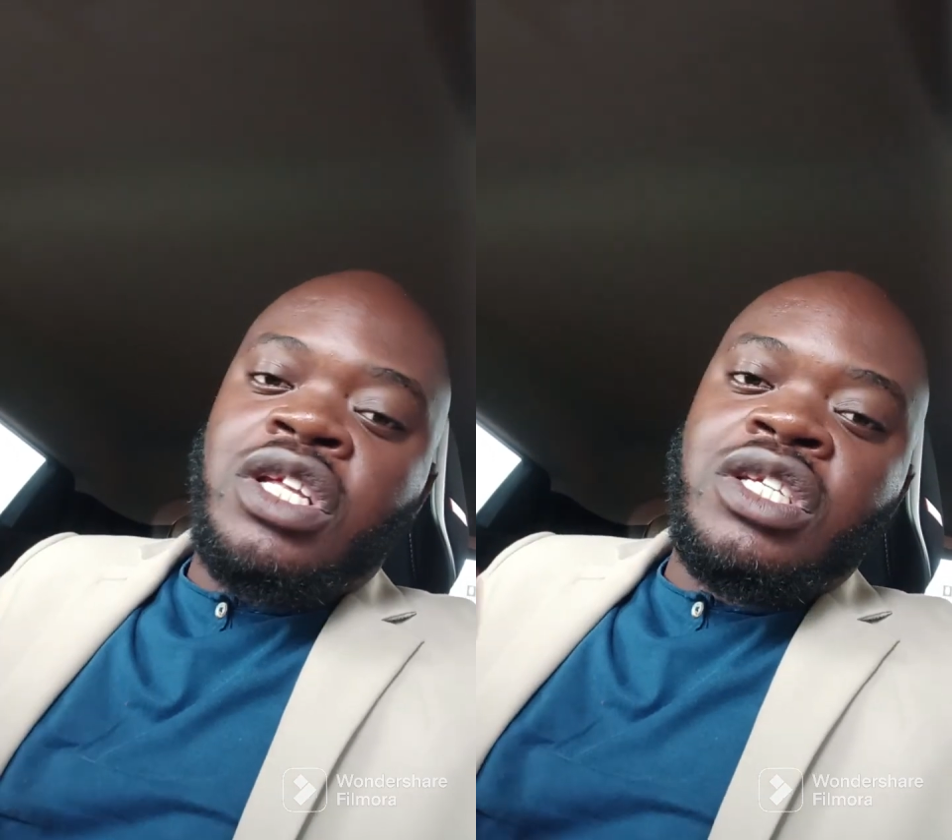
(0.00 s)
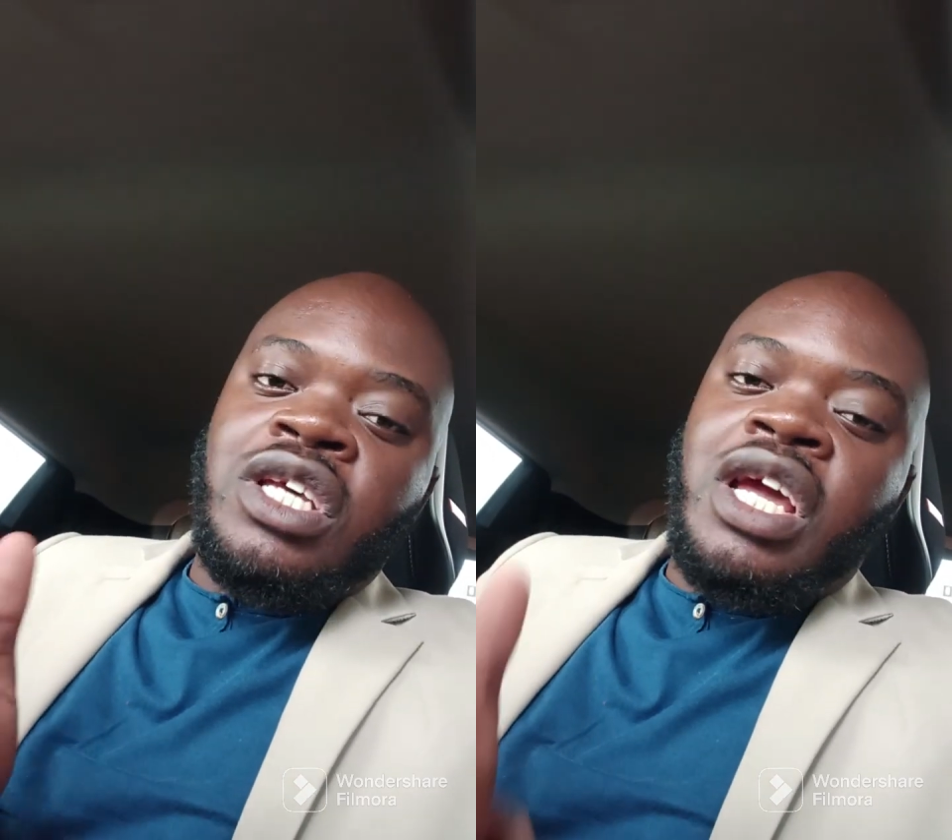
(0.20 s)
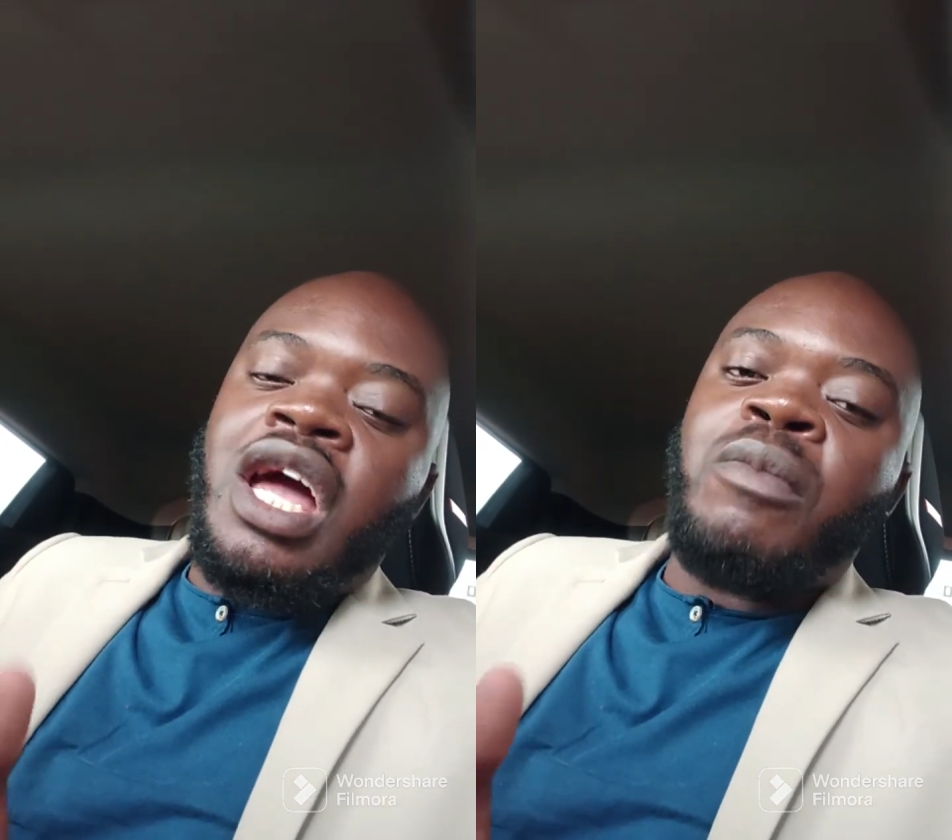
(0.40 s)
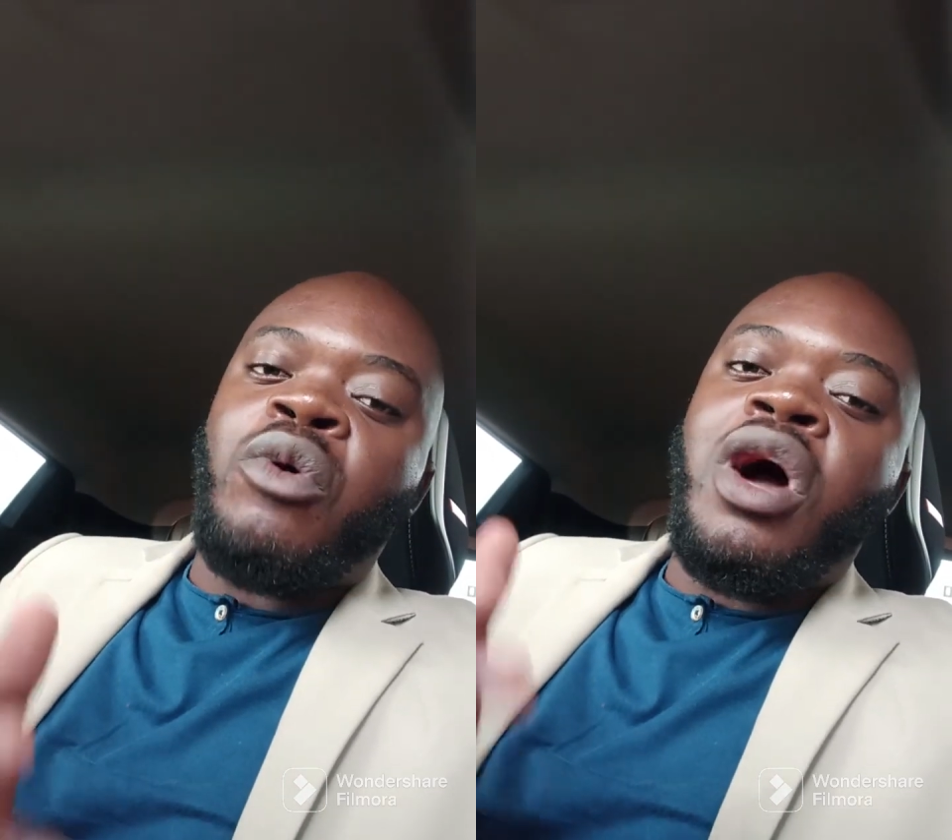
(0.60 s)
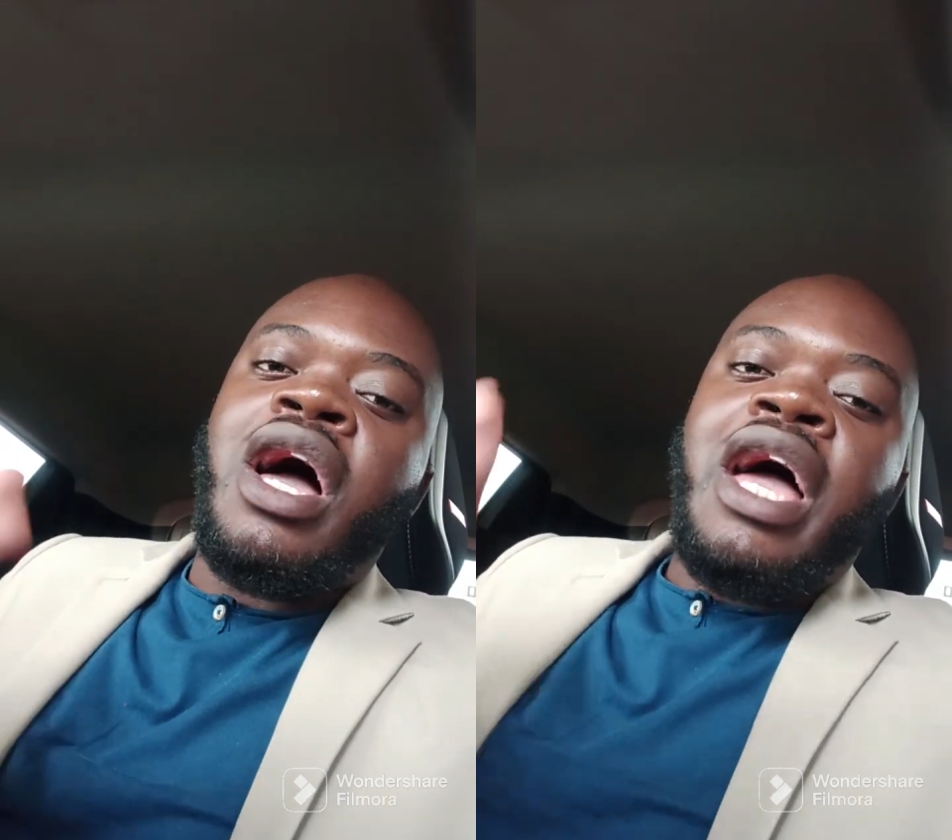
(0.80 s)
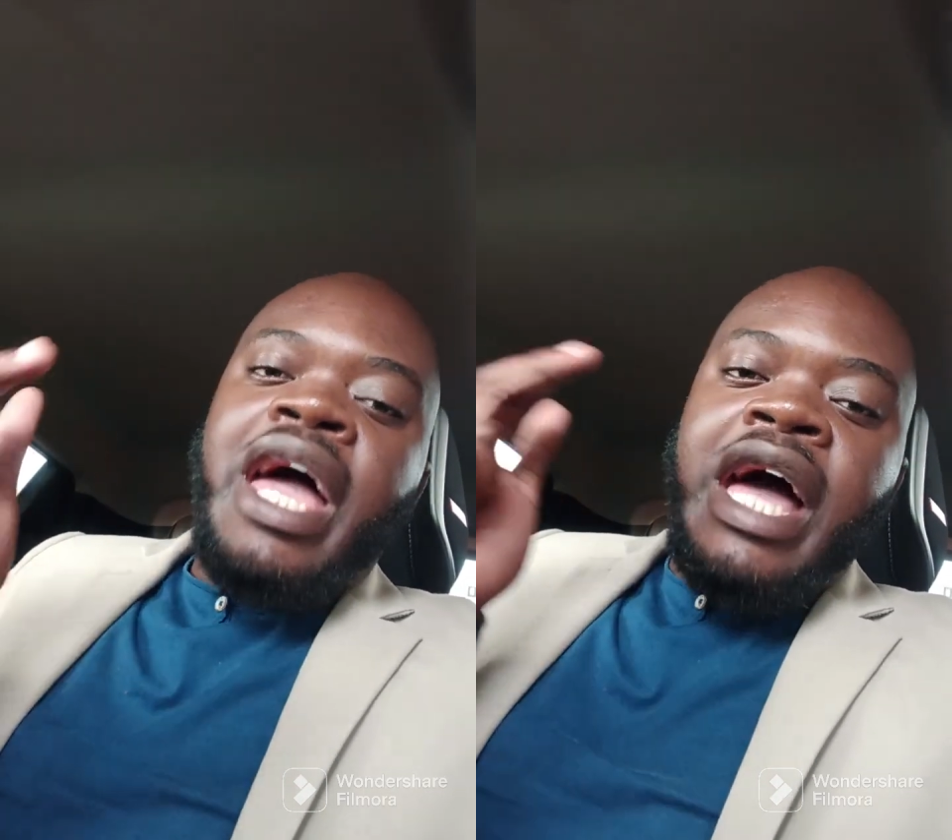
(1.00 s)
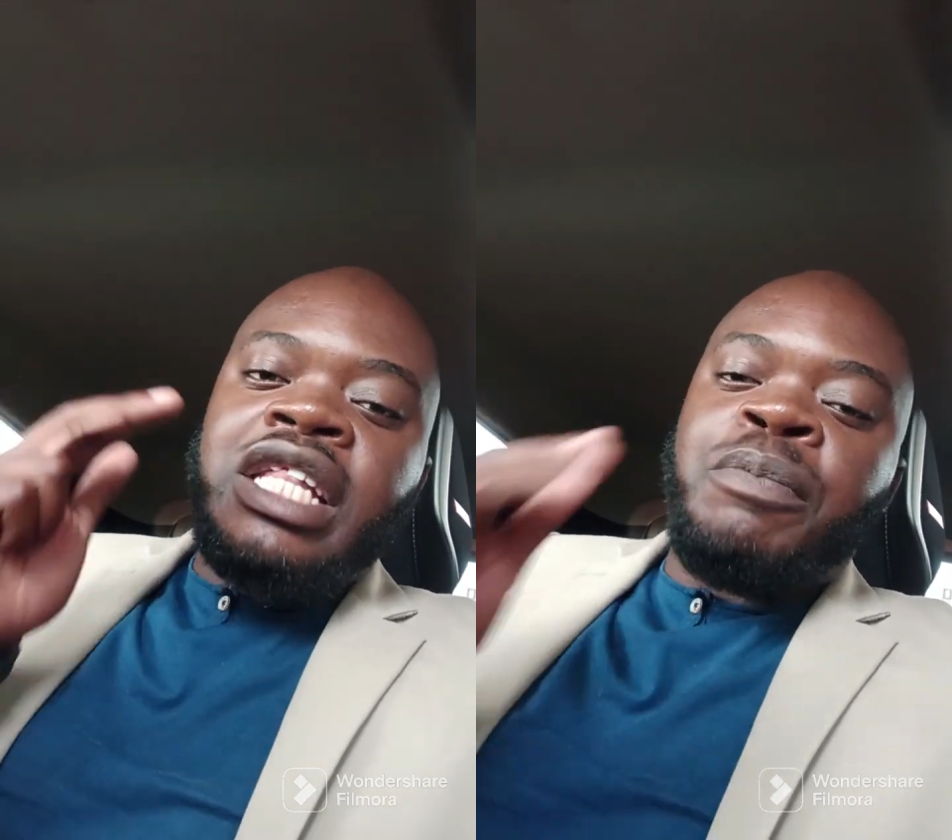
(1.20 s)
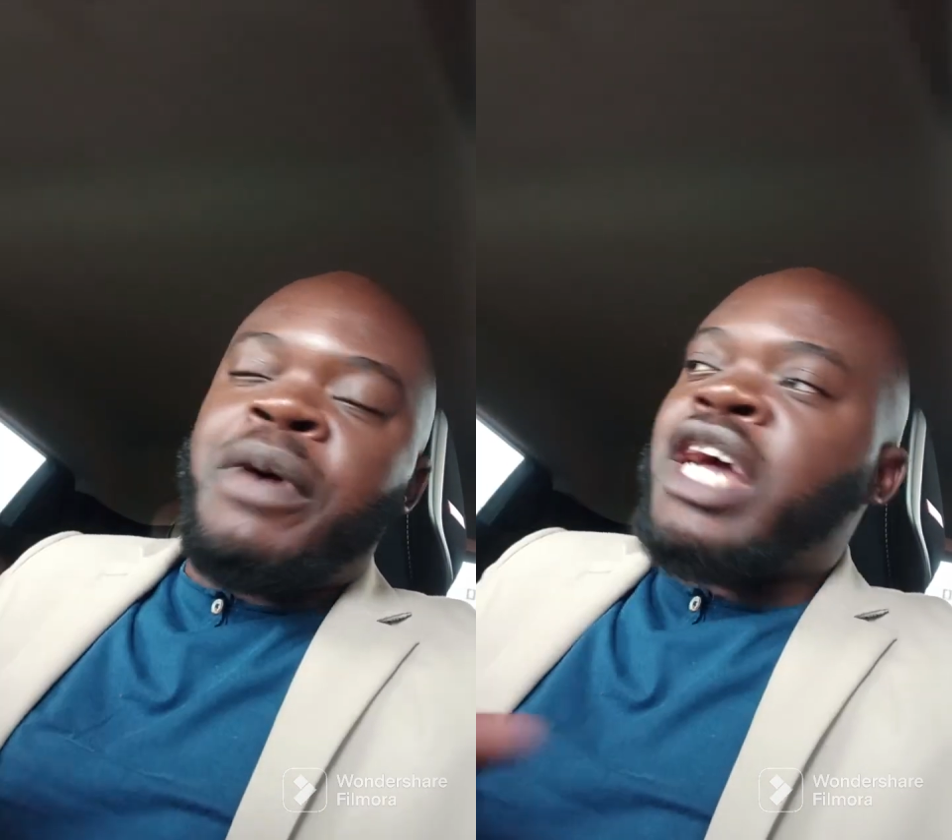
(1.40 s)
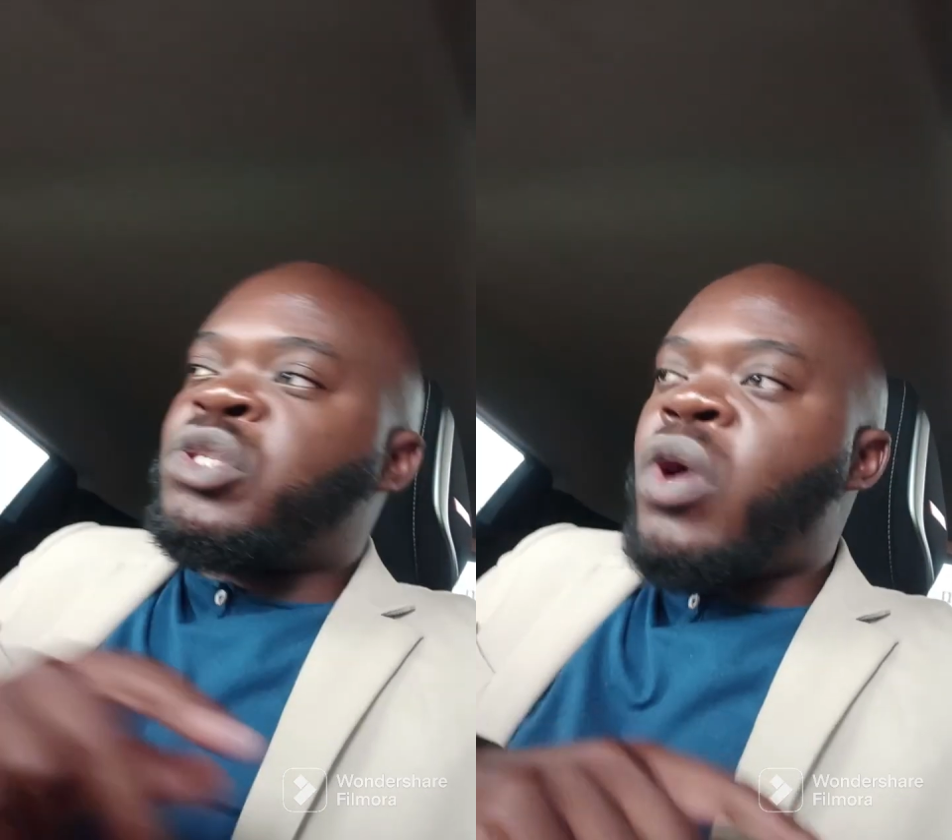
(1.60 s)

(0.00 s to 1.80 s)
and there's a camera at the back,